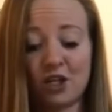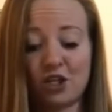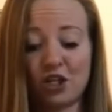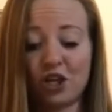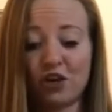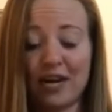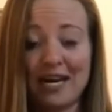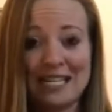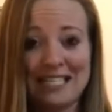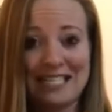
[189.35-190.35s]

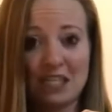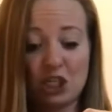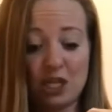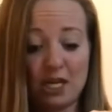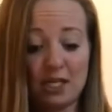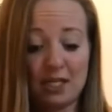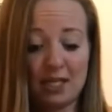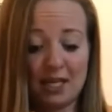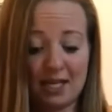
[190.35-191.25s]
sugary dishes.